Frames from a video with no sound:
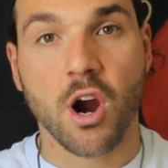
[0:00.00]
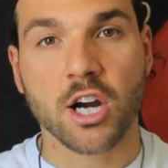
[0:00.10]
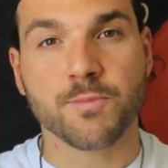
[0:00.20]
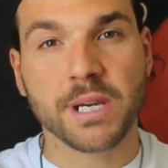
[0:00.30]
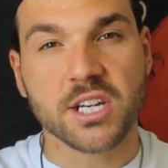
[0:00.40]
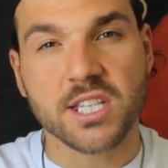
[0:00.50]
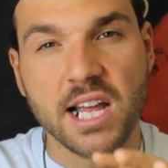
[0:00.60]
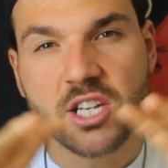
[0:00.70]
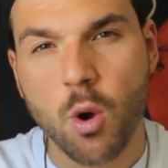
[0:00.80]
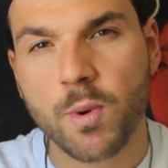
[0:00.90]
hearts, because
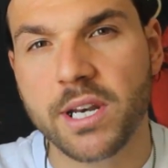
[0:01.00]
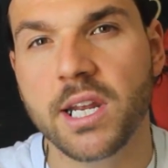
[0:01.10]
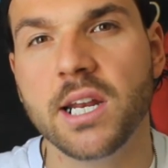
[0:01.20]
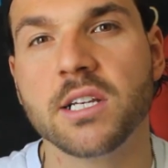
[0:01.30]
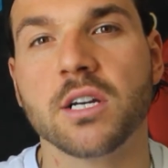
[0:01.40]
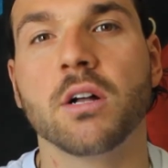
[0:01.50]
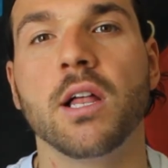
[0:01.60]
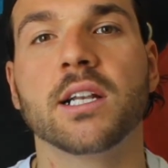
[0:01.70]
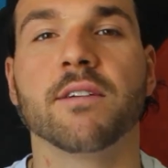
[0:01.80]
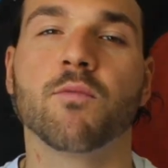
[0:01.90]
that's all we need as a
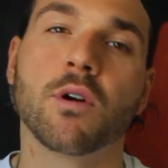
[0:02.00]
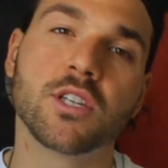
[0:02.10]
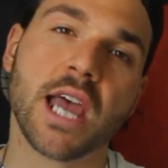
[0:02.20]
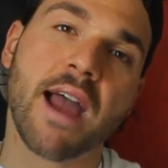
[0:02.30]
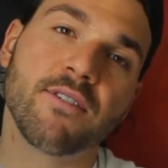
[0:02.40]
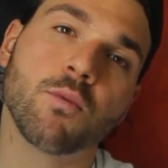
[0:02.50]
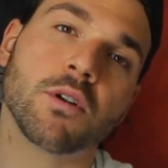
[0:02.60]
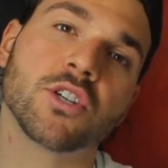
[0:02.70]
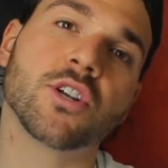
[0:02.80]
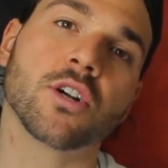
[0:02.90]
collective. Once
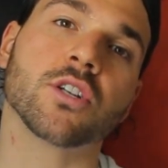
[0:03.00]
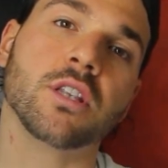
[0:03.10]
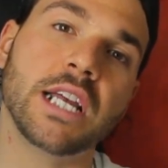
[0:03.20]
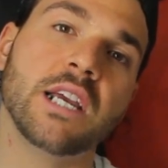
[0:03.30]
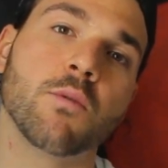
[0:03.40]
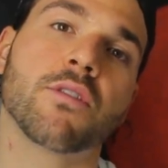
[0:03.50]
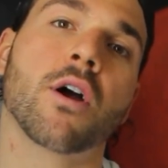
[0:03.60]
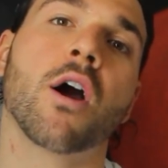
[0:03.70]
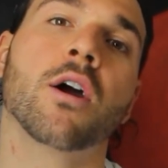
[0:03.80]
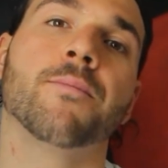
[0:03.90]
everyone starts leading with their
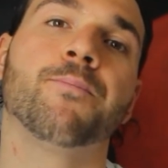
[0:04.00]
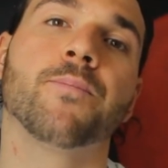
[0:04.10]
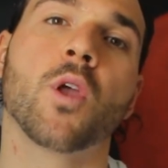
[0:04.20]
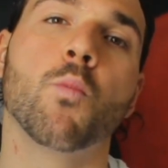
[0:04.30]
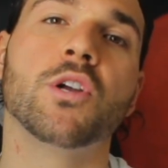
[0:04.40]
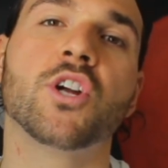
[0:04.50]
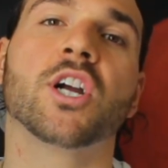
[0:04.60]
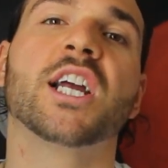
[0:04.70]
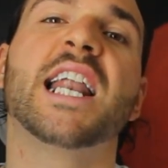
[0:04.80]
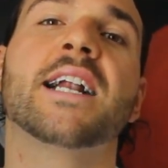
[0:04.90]
heart, we start
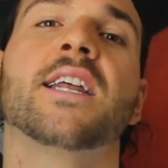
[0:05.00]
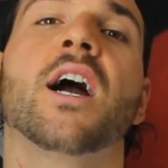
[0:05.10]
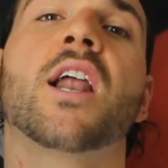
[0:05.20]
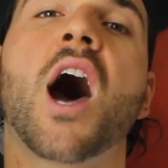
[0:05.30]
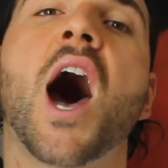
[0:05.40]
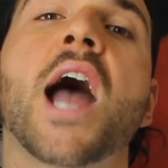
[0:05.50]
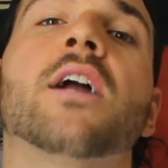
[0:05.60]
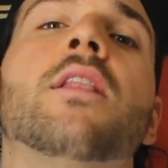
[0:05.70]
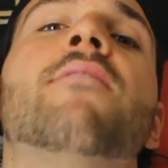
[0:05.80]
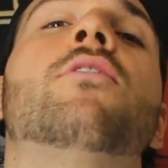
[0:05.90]
connecting on a
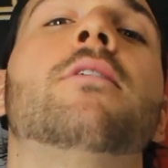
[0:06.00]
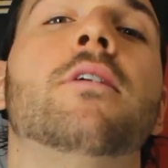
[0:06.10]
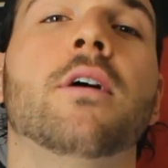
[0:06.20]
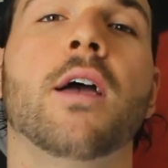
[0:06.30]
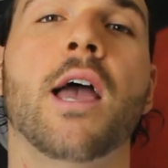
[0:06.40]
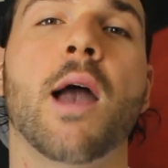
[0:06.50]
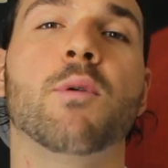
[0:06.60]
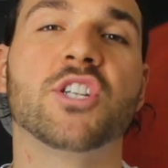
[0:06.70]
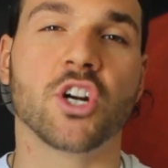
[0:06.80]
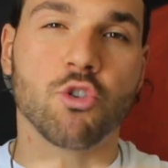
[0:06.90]
higher level, and we
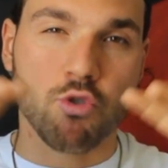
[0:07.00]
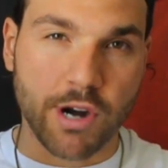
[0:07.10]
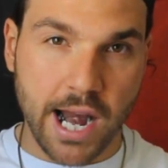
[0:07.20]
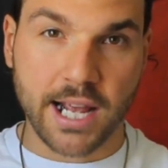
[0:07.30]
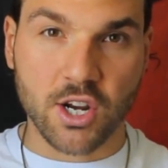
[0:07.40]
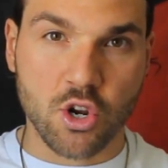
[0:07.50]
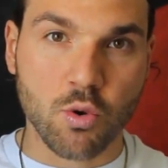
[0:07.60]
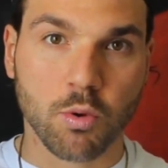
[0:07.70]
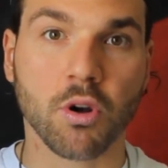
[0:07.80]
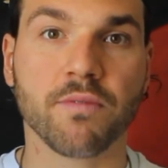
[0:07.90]
start creating a new
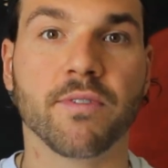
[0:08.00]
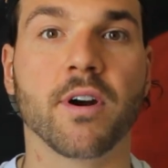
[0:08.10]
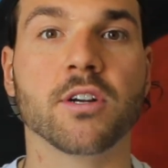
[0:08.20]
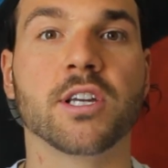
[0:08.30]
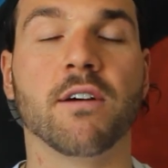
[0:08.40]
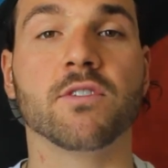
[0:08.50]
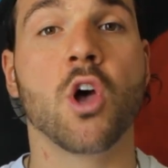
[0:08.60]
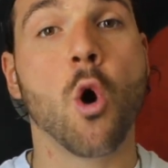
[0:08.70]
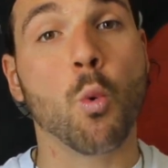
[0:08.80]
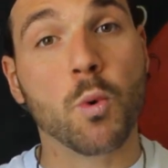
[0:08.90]
world for ourselves.
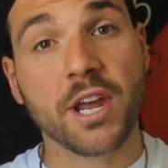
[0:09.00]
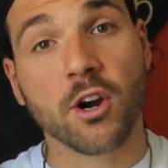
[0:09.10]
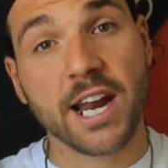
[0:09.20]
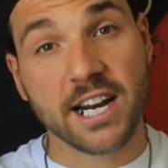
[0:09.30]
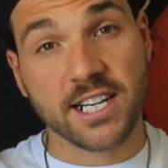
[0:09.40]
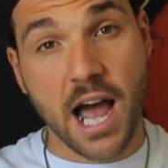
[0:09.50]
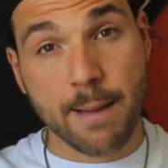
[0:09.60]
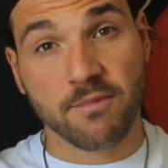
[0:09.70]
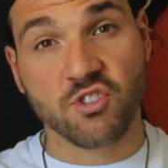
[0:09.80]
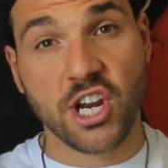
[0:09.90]
We are in a
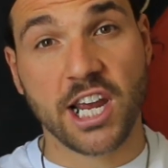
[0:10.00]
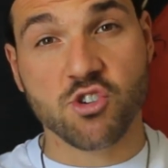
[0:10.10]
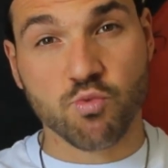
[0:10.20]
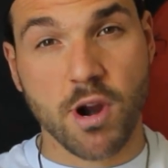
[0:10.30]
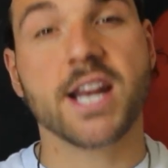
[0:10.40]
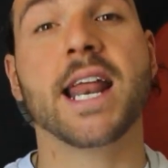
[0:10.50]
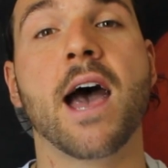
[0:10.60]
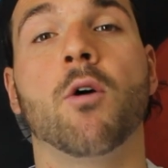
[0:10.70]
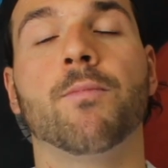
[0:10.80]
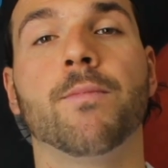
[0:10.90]
time of change right
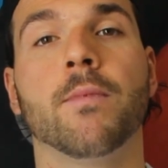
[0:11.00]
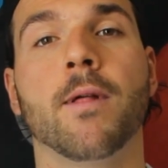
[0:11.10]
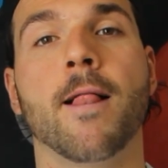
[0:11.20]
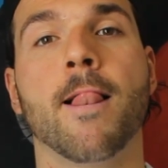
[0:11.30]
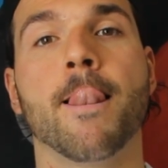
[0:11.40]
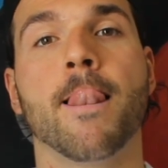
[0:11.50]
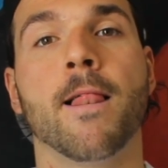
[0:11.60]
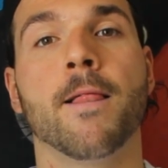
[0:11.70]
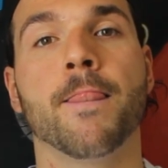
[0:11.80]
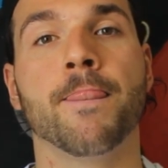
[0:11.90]
now.
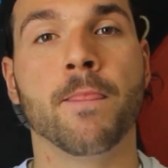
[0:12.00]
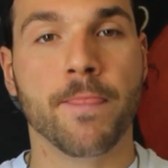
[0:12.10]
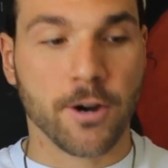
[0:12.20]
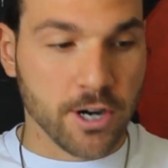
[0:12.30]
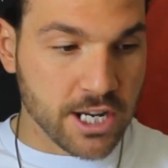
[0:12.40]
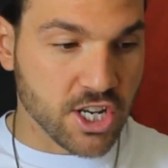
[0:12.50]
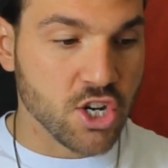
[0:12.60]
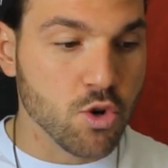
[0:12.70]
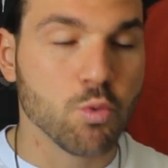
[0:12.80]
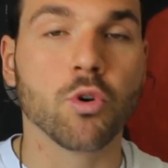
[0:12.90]
There is a
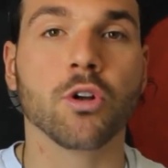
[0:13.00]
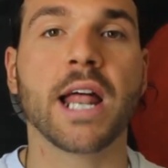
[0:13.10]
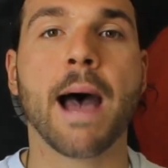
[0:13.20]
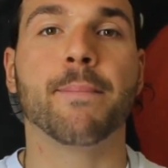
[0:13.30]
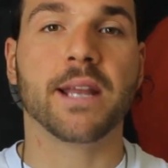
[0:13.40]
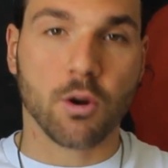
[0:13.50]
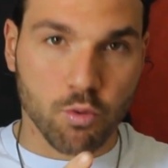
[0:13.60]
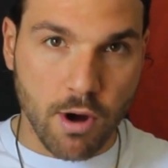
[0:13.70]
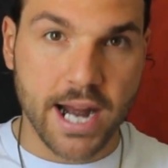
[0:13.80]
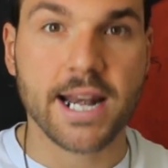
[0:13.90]
new world happening
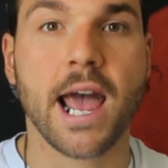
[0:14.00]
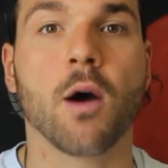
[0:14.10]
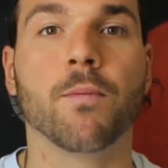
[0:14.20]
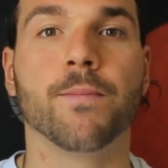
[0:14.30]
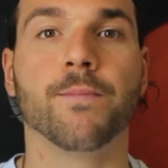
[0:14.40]
right now.